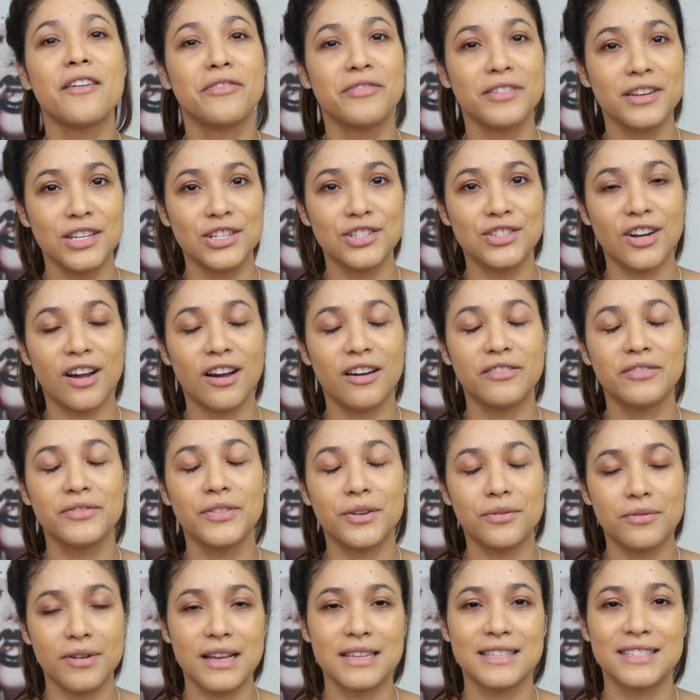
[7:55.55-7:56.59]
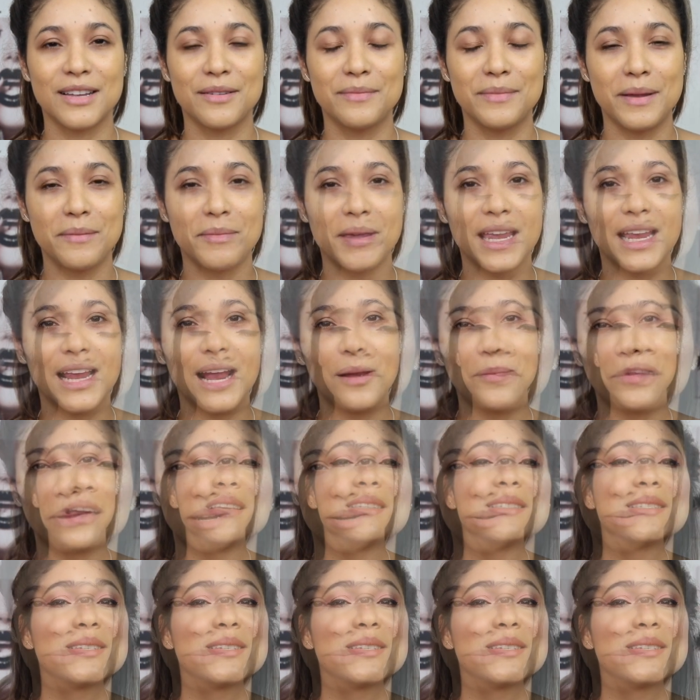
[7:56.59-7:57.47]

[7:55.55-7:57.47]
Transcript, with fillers: finish off the rest of my makeup